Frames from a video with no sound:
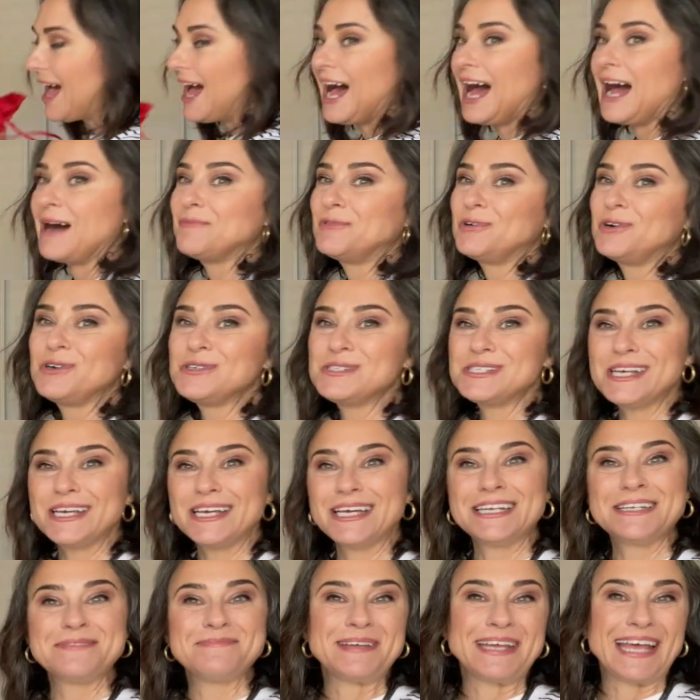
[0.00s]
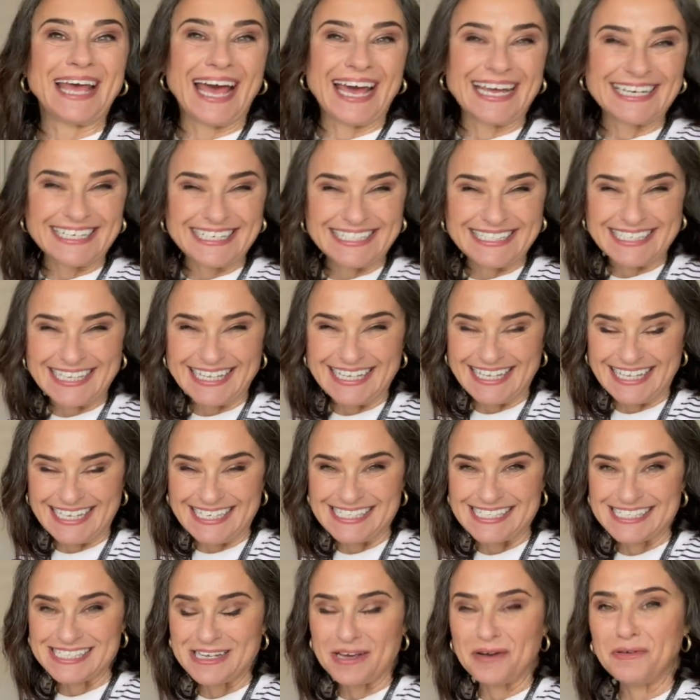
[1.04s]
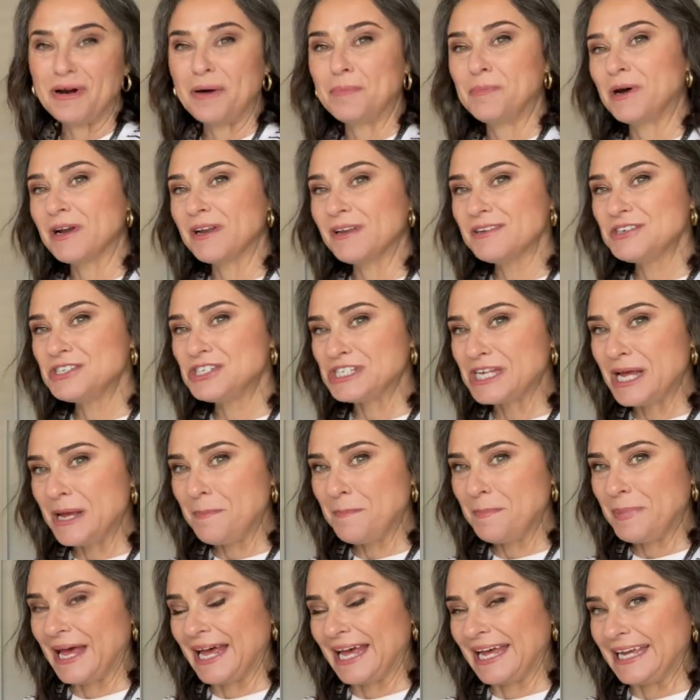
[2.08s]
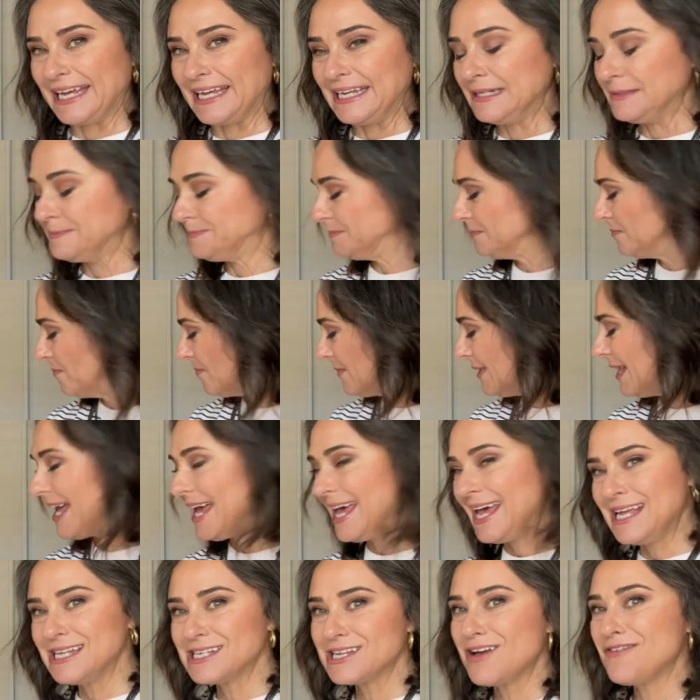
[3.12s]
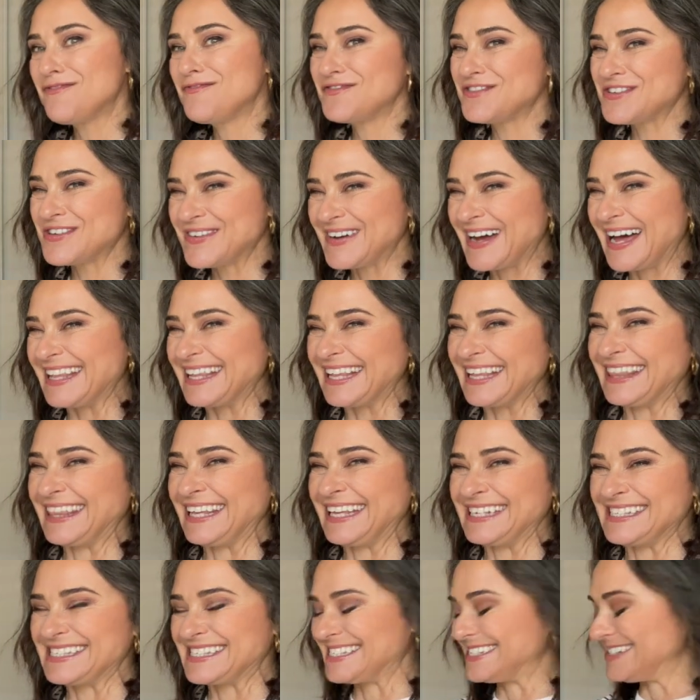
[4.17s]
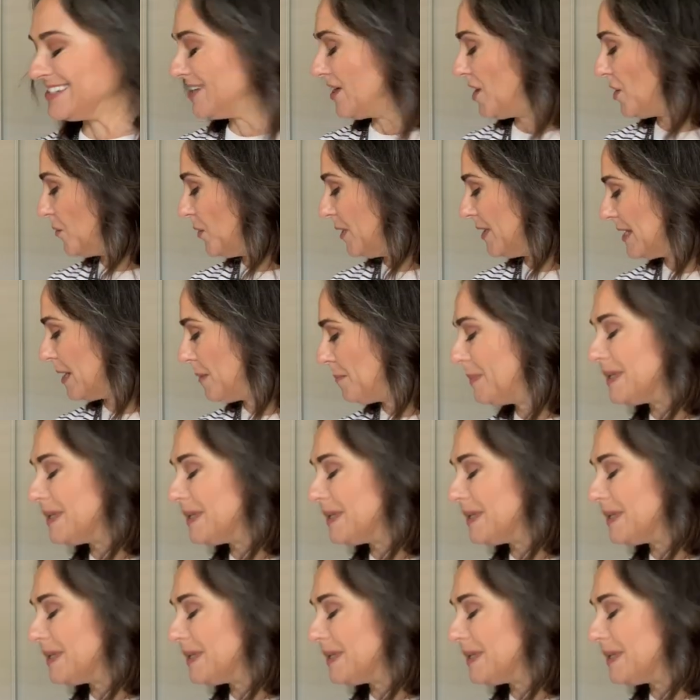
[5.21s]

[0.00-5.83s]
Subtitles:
I'm also going to be adding to this though a bottle of champagne and a few other things to go with it.